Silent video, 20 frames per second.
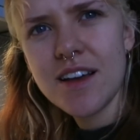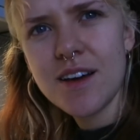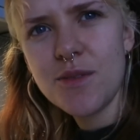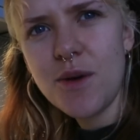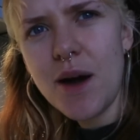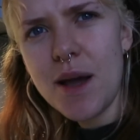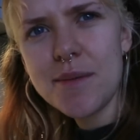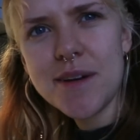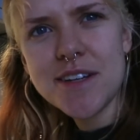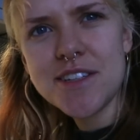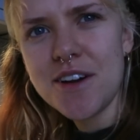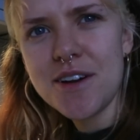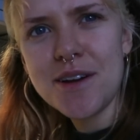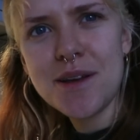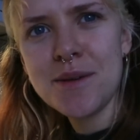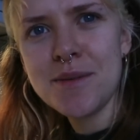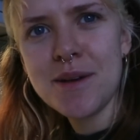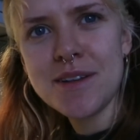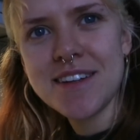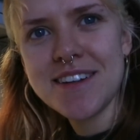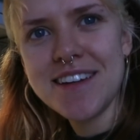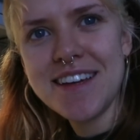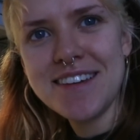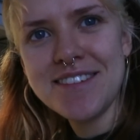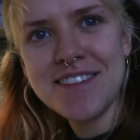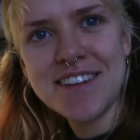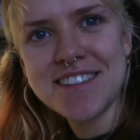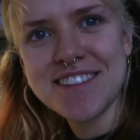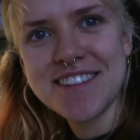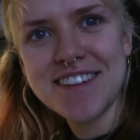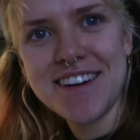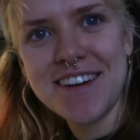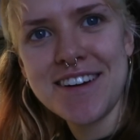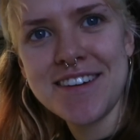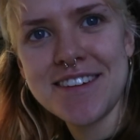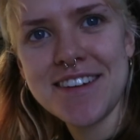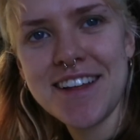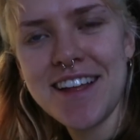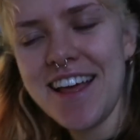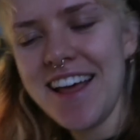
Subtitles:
Why am I talking about the leaving cert?